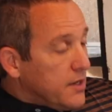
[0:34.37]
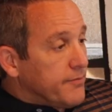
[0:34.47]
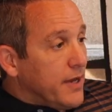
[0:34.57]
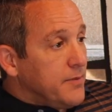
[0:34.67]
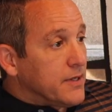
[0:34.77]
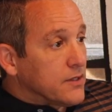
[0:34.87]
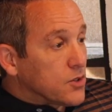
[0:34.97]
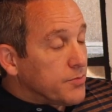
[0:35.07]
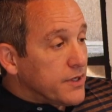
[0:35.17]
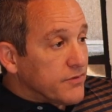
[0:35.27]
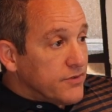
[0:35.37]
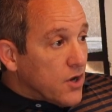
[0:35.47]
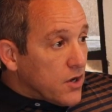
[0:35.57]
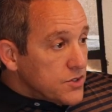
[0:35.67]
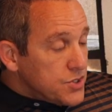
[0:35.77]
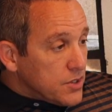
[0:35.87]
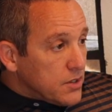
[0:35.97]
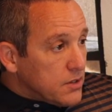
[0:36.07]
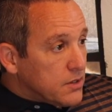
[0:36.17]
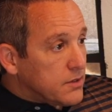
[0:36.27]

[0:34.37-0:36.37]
maybe a little bit of nausea,